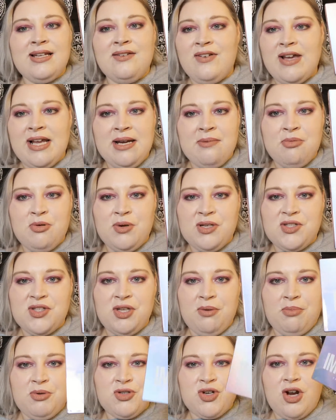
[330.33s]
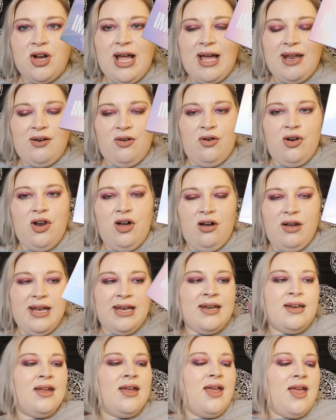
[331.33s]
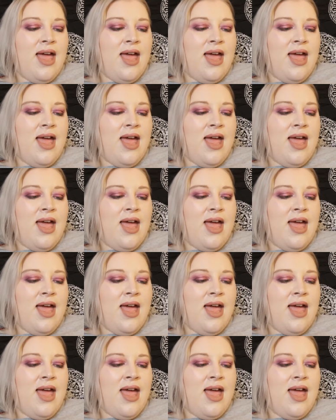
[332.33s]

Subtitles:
available in Superdrug and online,